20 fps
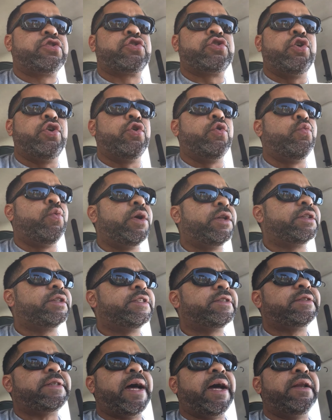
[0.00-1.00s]
So one
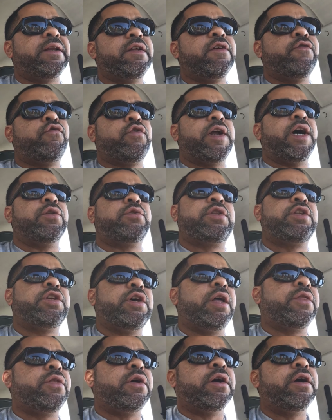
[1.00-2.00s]
does not live without the
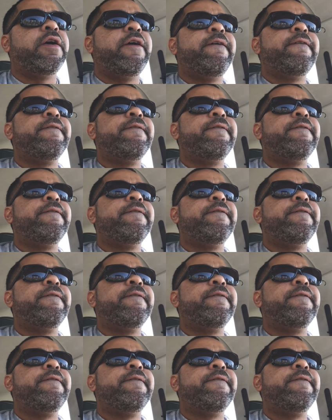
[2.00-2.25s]
other.